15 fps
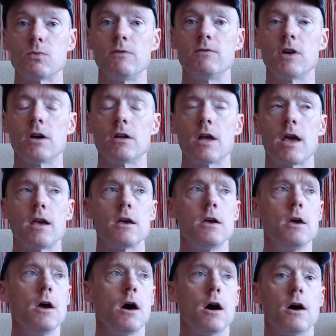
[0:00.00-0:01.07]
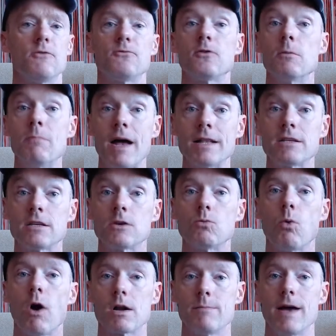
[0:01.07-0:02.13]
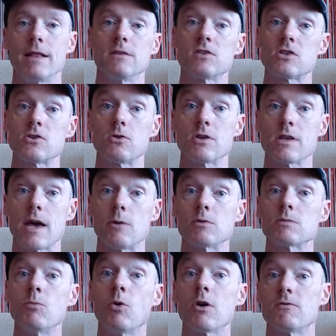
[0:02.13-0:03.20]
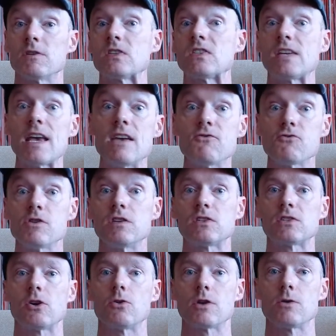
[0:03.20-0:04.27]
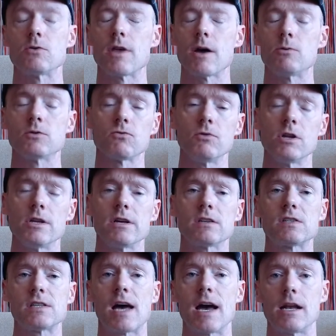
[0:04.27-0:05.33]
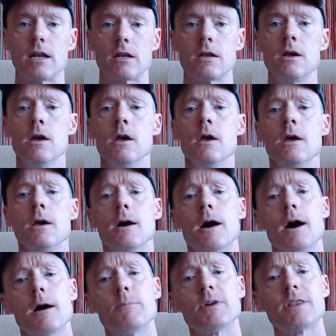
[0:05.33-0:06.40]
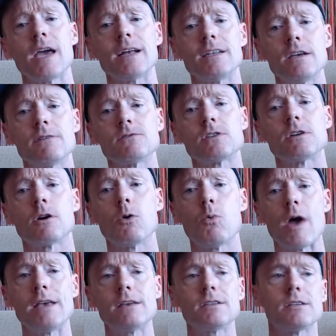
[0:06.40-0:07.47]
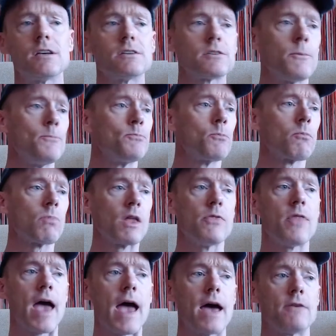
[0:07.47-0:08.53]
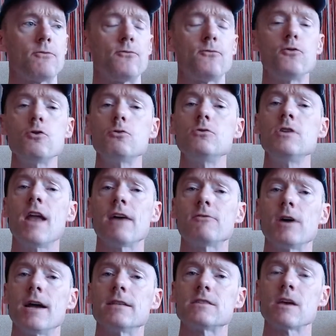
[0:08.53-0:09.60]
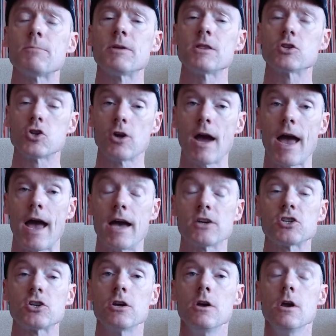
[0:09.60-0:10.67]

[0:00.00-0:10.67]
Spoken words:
We've done a fermented watermelon soda that was more of a savory soda that was really exciting. But the idea of zero waste is that food never ends up in the trash.